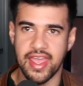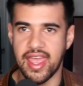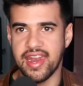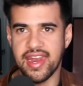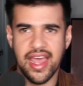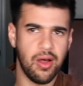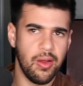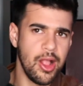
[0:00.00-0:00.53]
And
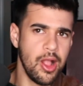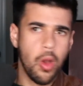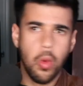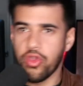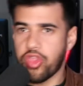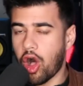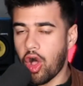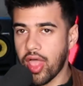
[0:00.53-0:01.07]
now,
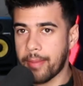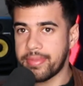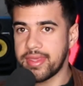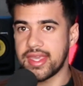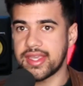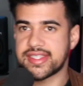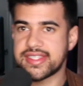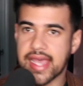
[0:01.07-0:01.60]
with all that
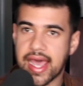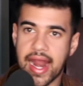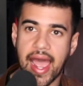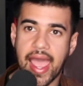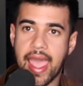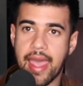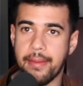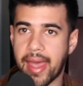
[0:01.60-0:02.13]
being said, I
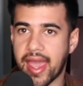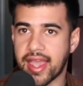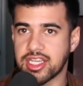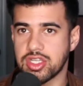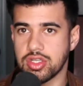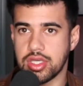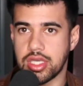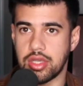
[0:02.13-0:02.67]
am
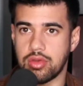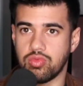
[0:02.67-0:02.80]
actually